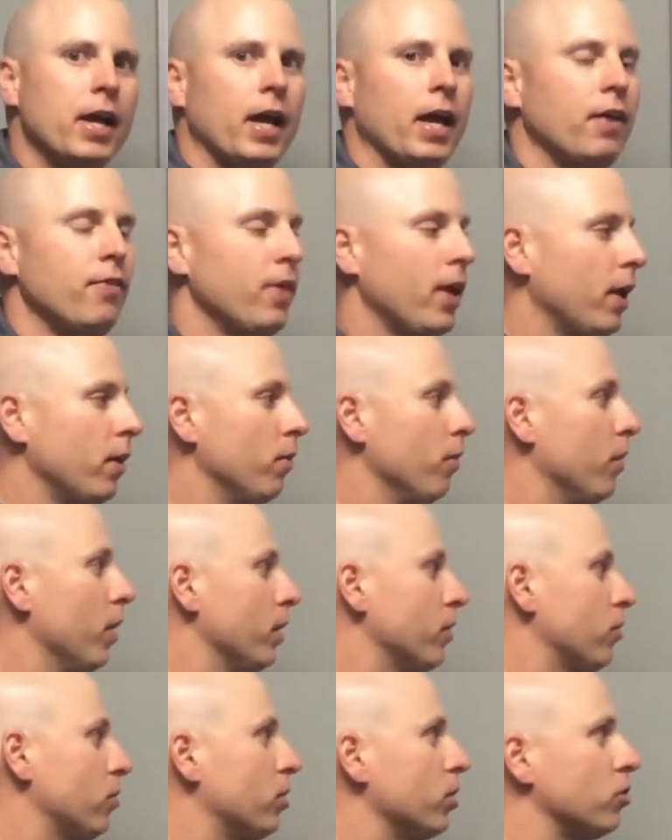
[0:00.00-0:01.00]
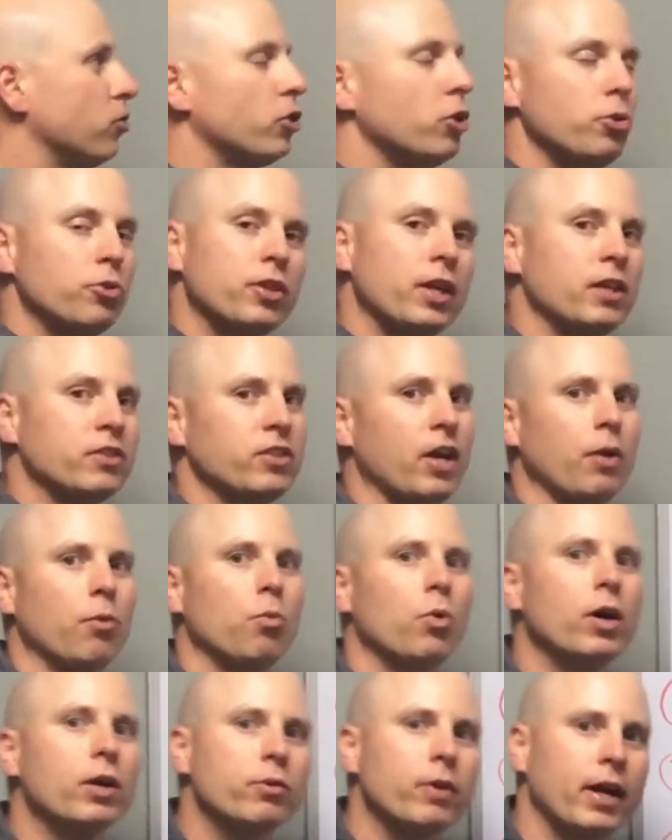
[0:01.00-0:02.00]
And then the two things I
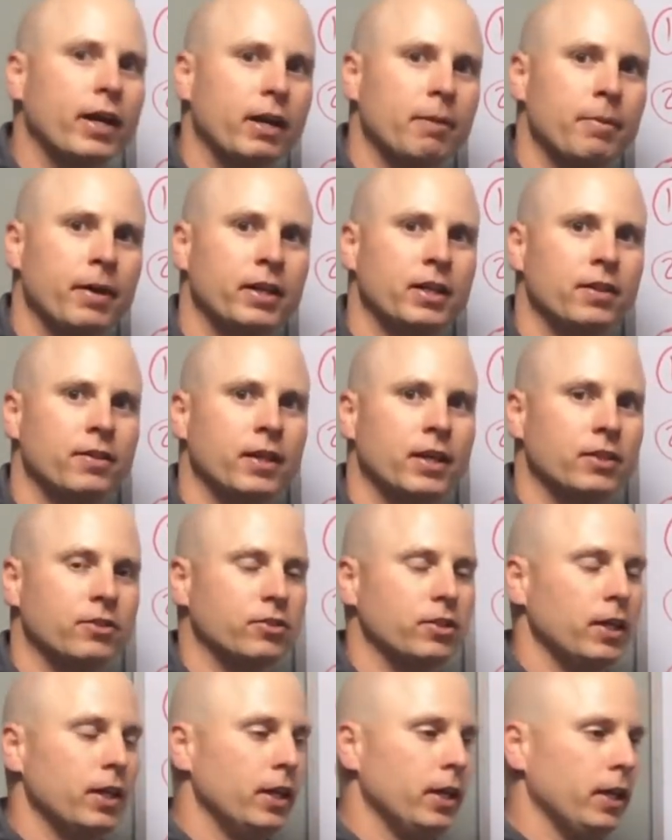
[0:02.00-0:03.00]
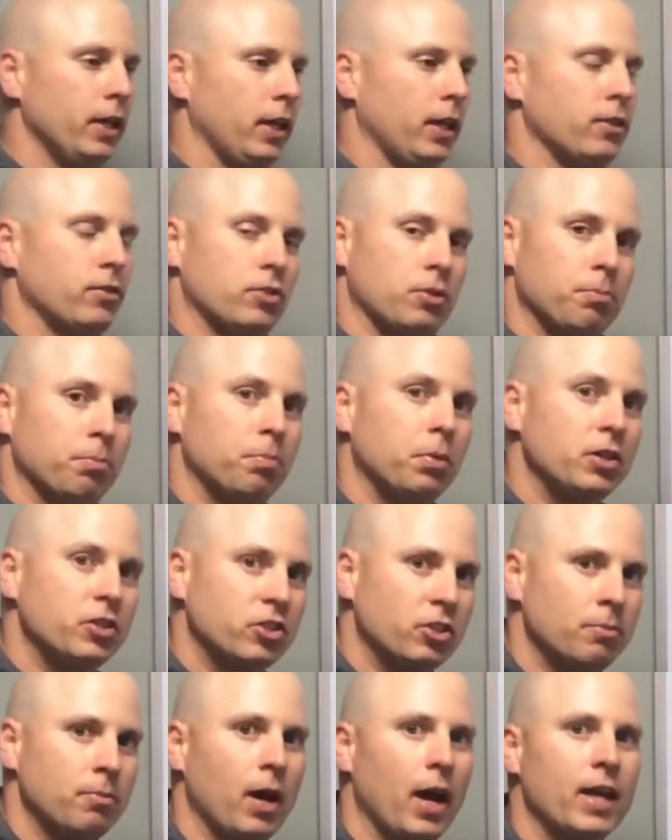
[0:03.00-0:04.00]
would recommend in this is to put
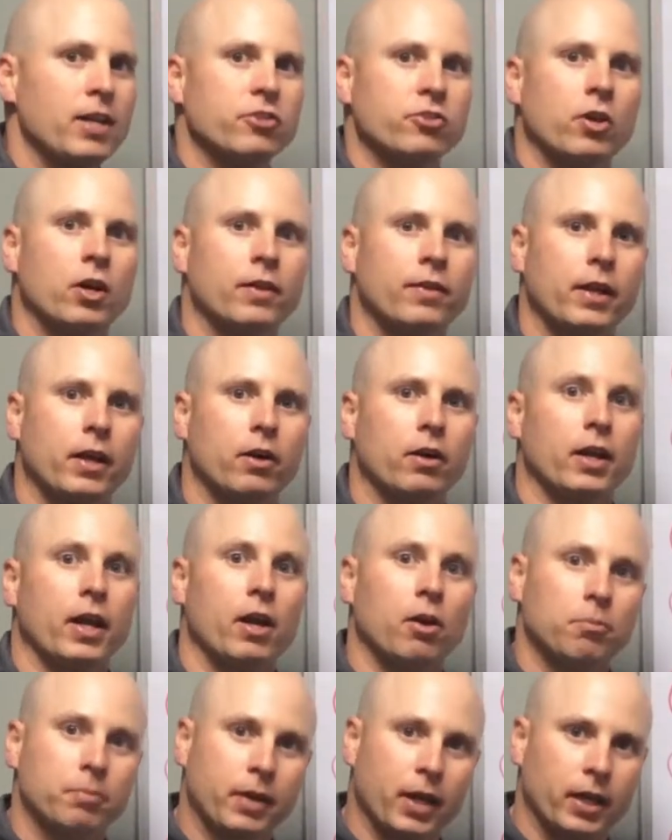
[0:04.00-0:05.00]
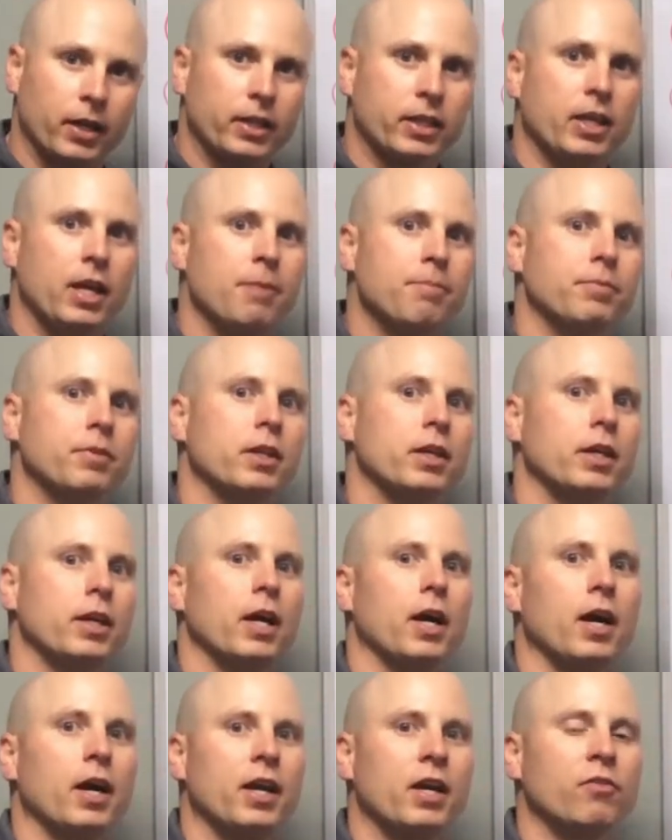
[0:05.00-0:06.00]
some ice on there to help kind of keep
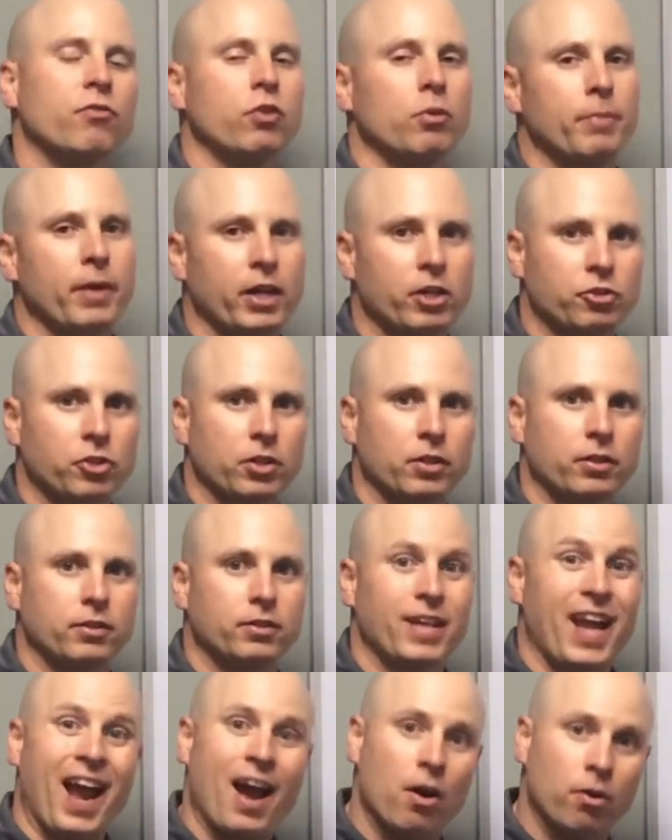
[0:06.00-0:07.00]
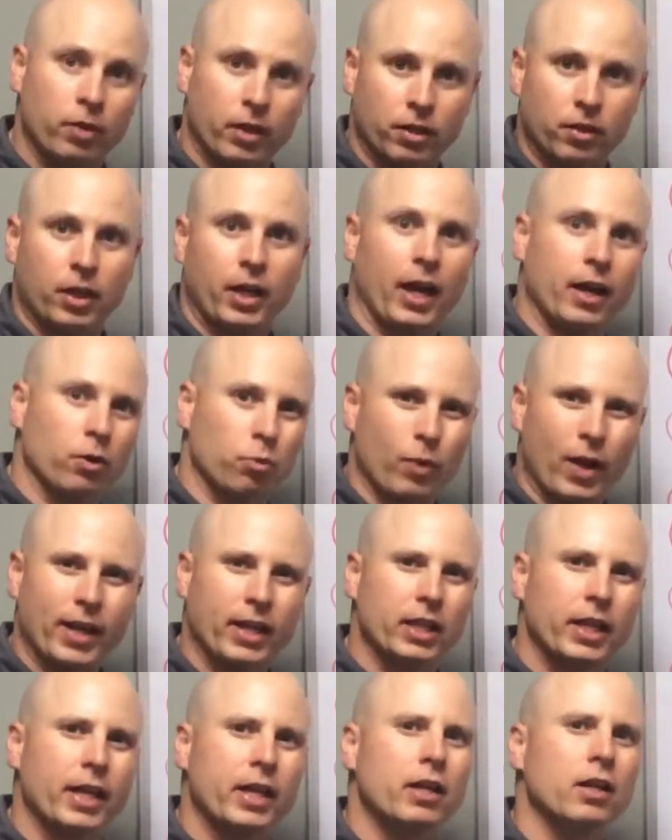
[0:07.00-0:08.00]
the inflammation down and kind of
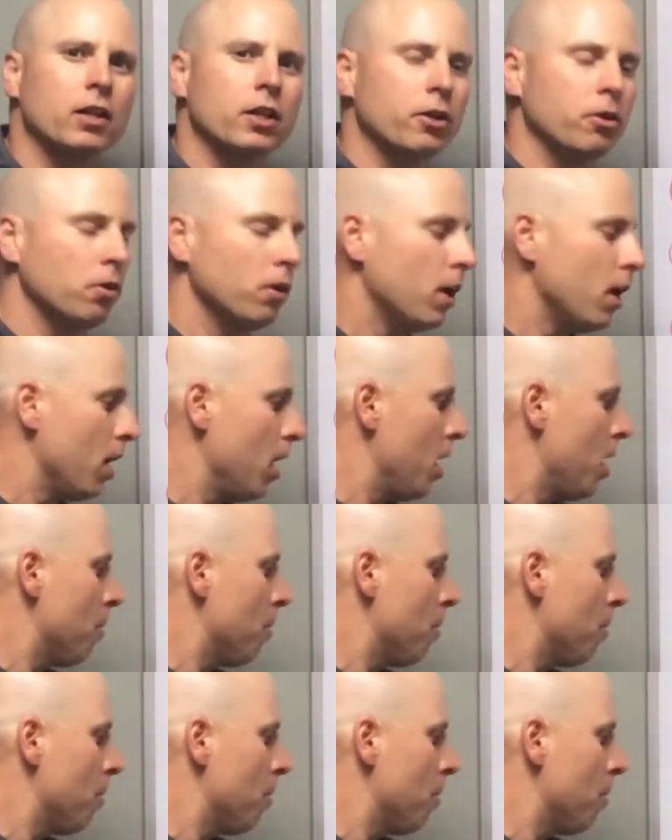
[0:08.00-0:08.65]
regulate it a little,